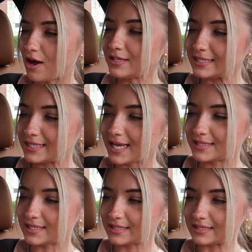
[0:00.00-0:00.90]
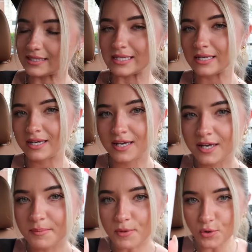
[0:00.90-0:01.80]
All it says is
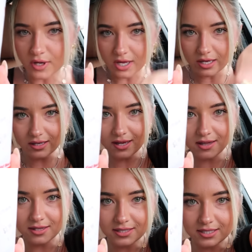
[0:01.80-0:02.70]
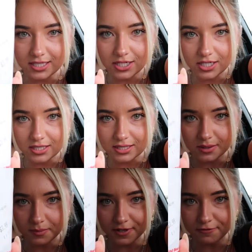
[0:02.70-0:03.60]
mocha, and the sticker is
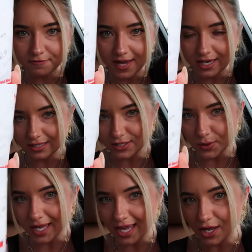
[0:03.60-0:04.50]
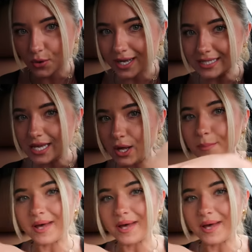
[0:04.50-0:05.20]
a bit faded, so I can't quite tell.